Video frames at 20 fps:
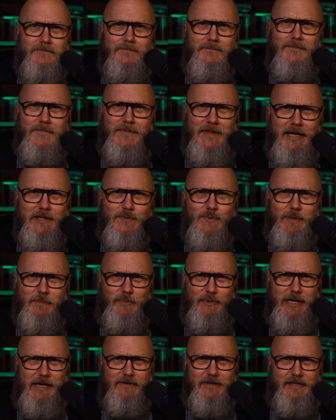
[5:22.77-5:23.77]
That's what
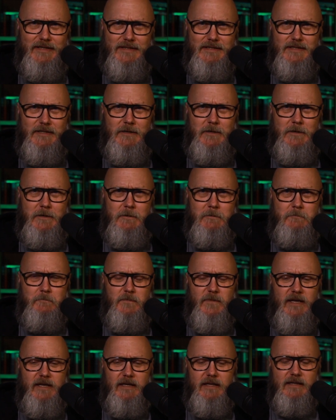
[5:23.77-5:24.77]
prayer is.
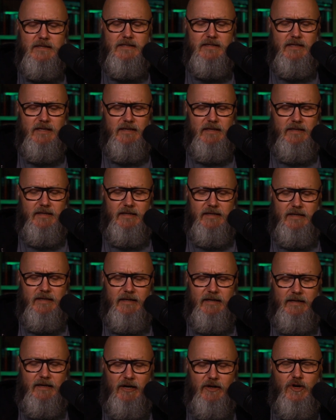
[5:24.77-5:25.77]
It is
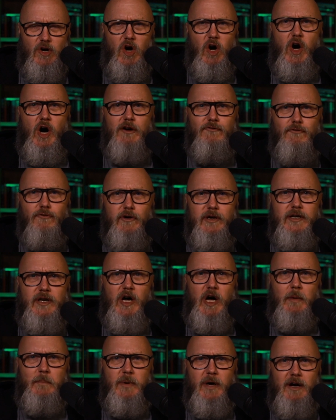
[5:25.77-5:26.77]
an offering
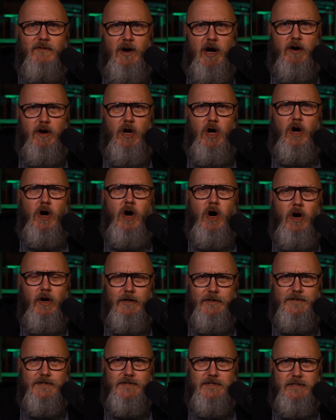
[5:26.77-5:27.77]
up of our
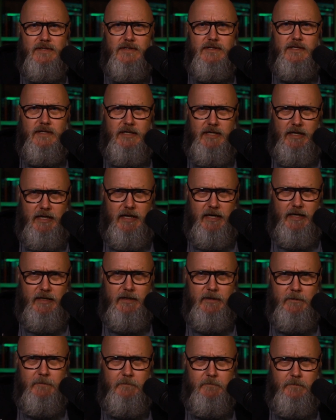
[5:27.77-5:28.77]
hearts to
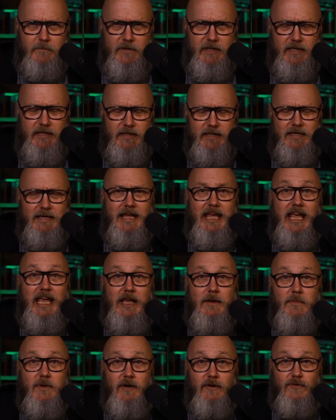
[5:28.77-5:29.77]
God in the
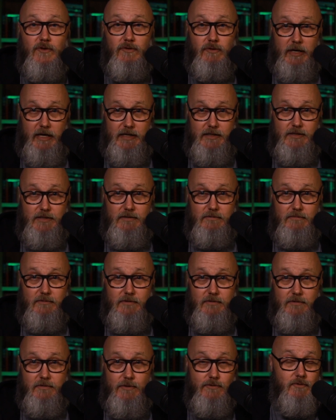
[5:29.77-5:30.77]
name of Christ,
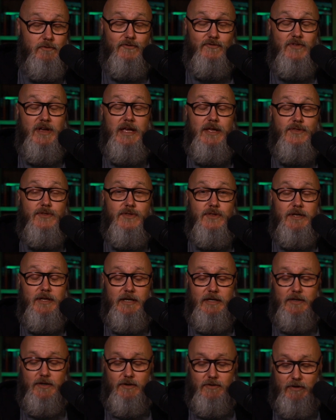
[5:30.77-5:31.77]
through faith
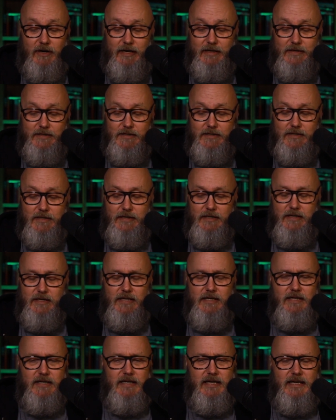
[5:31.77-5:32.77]
in Christ,
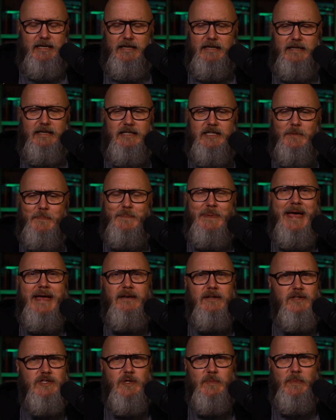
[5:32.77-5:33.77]
in
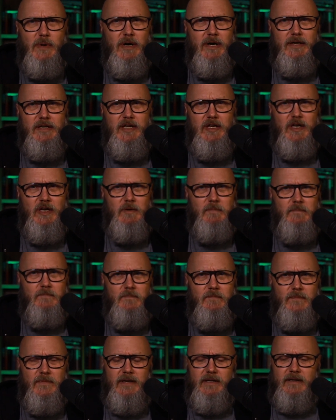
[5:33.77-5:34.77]
dependence upon
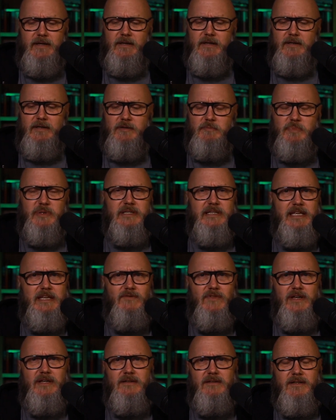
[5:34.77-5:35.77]
him,
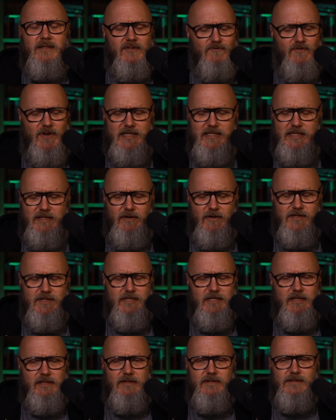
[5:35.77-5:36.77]
believing, confessing our
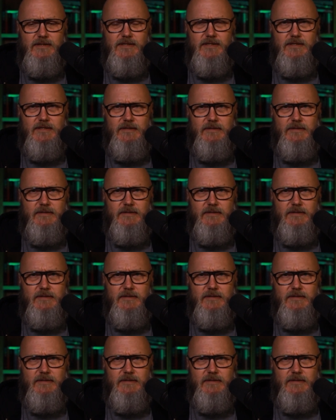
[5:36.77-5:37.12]
sins.